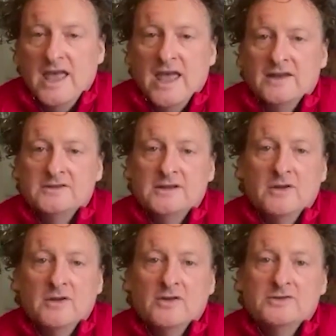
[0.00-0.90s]
And
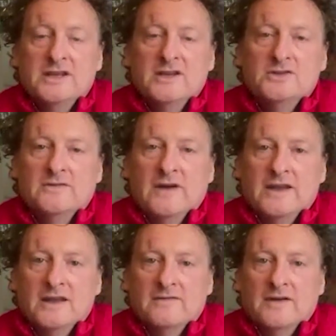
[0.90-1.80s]
some of those things you've
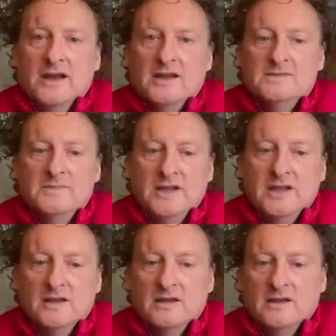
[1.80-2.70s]
identified as
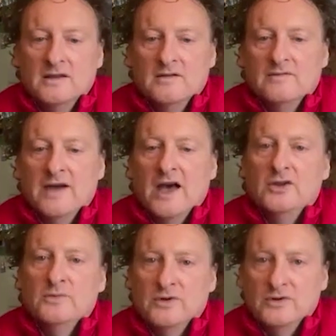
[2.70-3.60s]
being
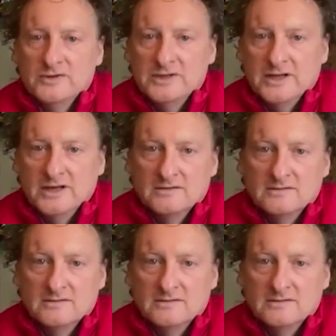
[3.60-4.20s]
value producing,